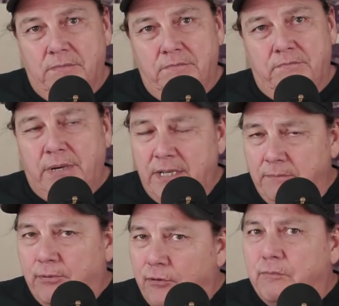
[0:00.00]
but
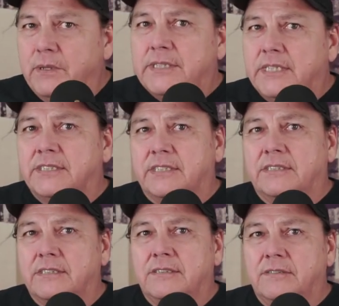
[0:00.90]
improvement
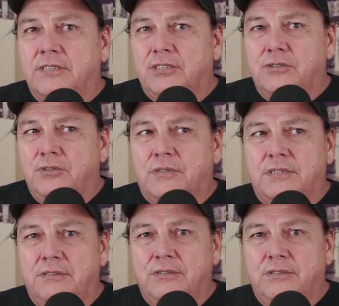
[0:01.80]
isn't. You know, you can